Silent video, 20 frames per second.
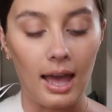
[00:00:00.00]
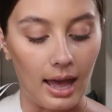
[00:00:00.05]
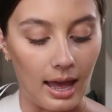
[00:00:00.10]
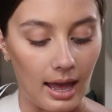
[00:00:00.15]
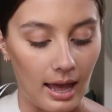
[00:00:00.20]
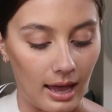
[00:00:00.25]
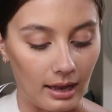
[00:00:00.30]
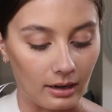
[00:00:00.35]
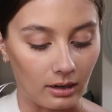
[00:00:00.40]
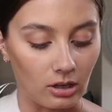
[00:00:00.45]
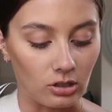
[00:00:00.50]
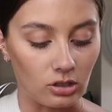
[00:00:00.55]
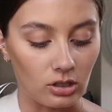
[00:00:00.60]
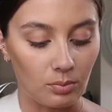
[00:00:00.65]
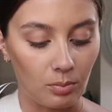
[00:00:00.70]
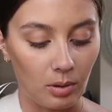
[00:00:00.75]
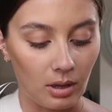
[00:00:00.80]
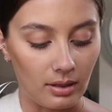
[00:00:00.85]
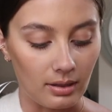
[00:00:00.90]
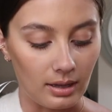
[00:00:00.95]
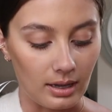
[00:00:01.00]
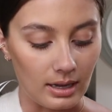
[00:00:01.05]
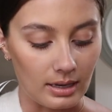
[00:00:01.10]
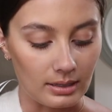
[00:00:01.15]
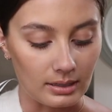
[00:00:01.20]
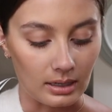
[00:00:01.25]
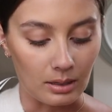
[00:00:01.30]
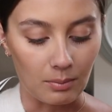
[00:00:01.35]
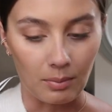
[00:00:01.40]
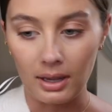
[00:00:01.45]
And I just put
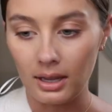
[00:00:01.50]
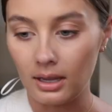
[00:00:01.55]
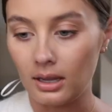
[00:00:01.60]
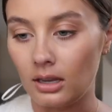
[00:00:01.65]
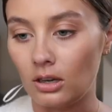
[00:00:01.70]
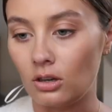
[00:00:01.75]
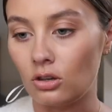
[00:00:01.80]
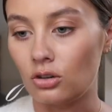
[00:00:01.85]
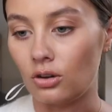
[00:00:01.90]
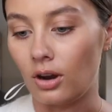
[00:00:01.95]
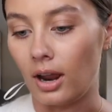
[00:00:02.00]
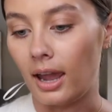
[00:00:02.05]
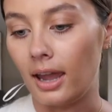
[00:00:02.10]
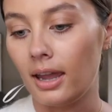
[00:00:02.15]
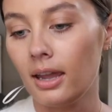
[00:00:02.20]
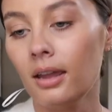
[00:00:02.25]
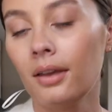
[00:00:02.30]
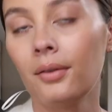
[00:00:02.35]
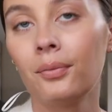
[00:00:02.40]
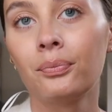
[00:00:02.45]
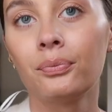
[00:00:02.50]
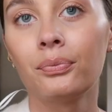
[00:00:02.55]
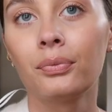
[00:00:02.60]
these in a baking tray.